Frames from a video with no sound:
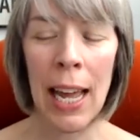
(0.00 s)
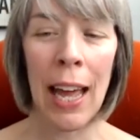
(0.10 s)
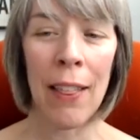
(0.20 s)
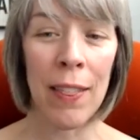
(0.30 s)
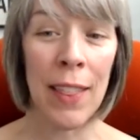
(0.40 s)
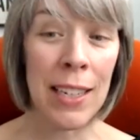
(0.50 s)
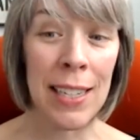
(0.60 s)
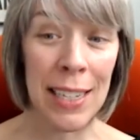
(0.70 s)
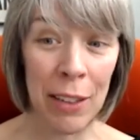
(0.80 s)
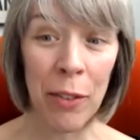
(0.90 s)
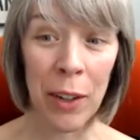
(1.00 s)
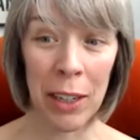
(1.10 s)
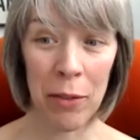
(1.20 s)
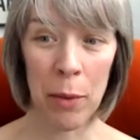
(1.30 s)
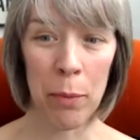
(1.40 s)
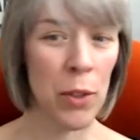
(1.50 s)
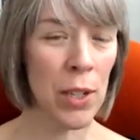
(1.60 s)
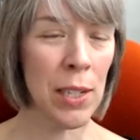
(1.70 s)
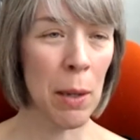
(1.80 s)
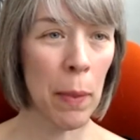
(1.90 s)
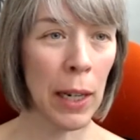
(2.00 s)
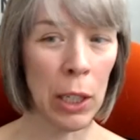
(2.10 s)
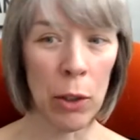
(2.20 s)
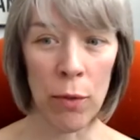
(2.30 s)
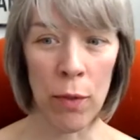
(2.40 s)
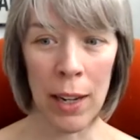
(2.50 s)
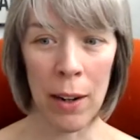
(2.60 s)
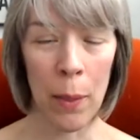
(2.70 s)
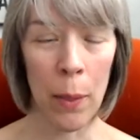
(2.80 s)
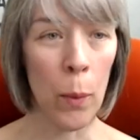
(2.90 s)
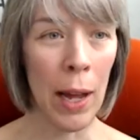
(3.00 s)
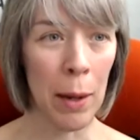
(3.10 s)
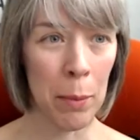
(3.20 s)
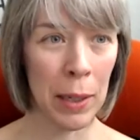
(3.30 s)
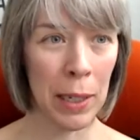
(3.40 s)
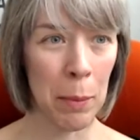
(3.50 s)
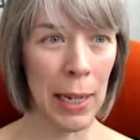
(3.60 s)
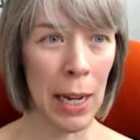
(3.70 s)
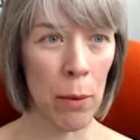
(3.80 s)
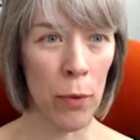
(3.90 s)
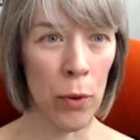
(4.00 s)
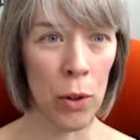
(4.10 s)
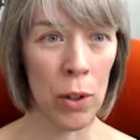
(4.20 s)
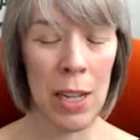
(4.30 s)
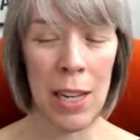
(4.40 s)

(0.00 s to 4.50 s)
and that that's different from just something you find on the web can be helpful.